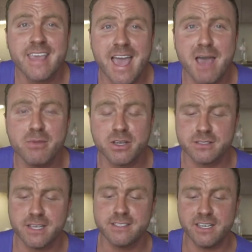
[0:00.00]
can
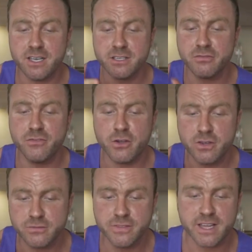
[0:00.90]
because they see it as a
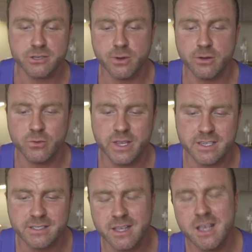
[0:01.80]
focus for that 12
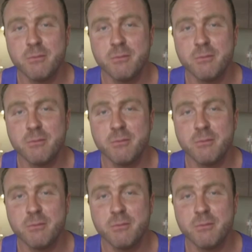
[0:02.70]
weeks,